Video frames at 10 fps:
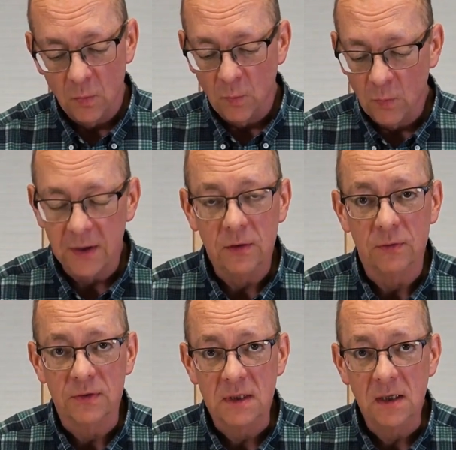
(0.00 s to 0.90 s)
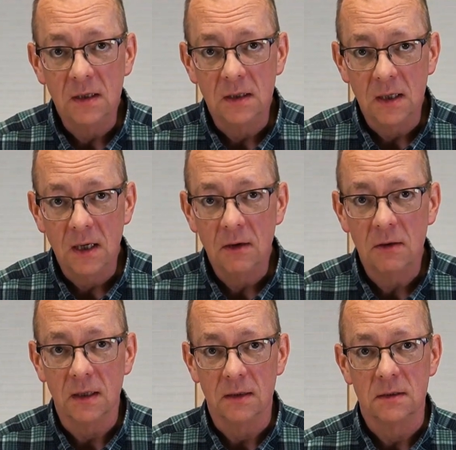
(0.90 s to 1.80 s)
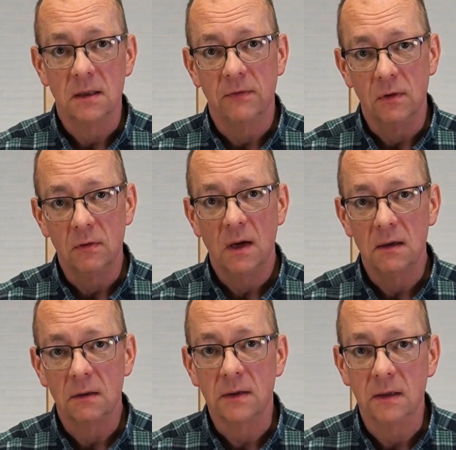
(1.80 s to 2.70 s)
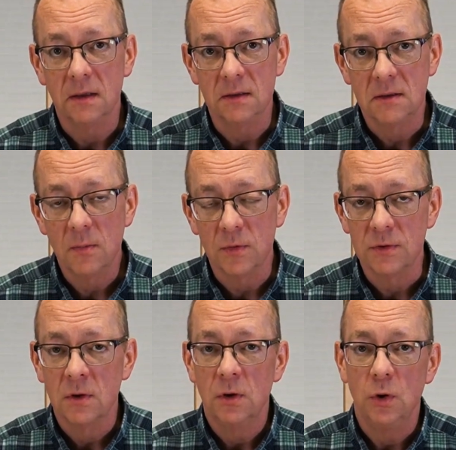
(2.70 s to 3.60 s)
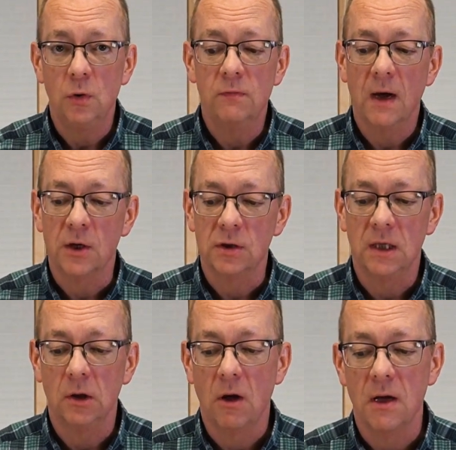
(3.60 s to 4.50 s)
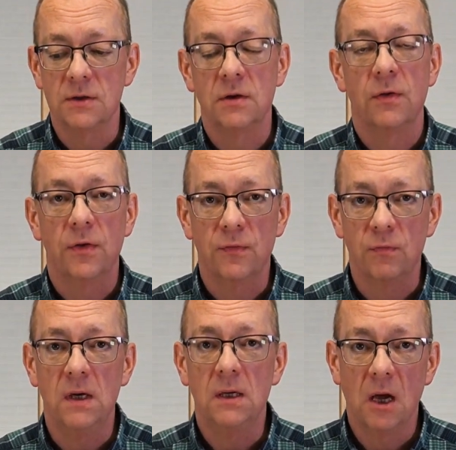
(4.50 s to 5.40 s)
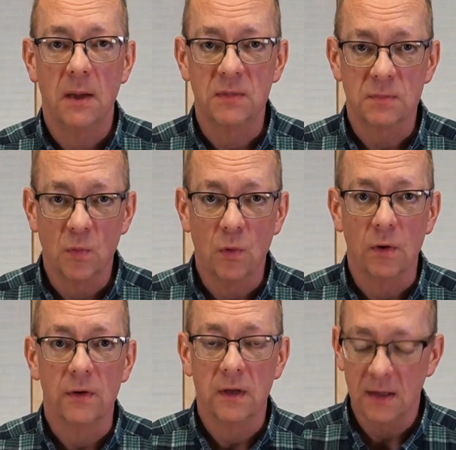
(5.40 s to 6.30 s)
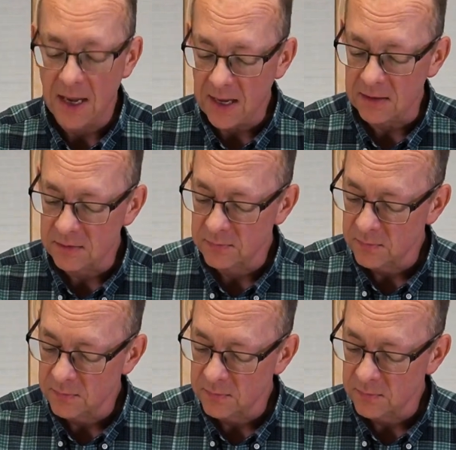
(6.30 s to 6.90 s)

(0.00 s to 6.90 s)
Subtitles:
what you'll see in here is, if you know how to look at these numbers, you've actually lost 3 times more than that.